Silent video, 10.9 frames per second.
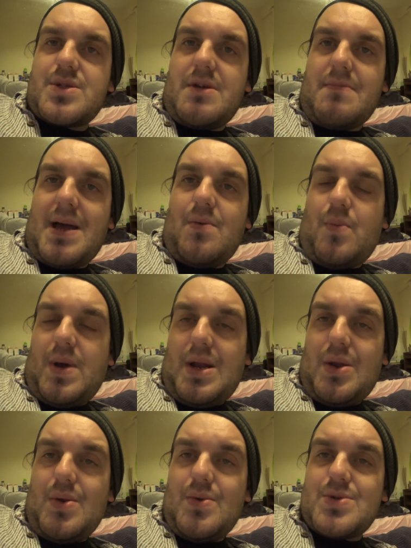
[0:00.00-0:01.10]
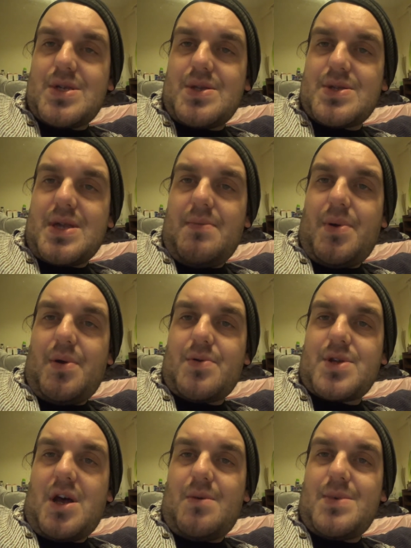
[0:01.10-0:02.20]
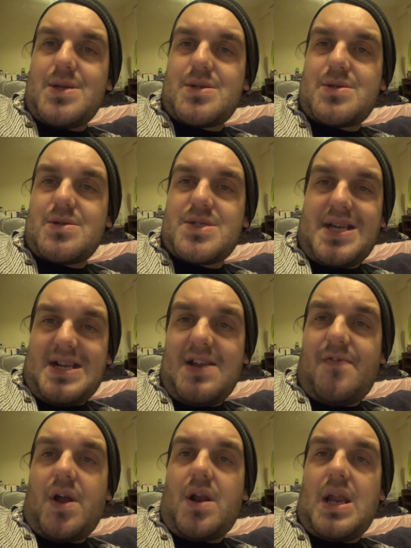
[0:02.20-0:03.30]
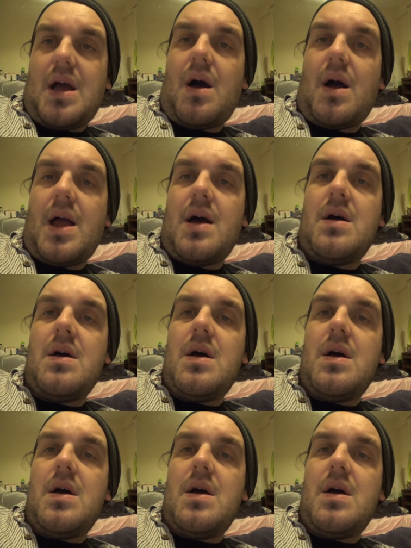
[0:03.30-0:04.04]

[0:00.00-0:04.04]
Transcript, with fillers: the amount we lose in the same period of time is significantly higher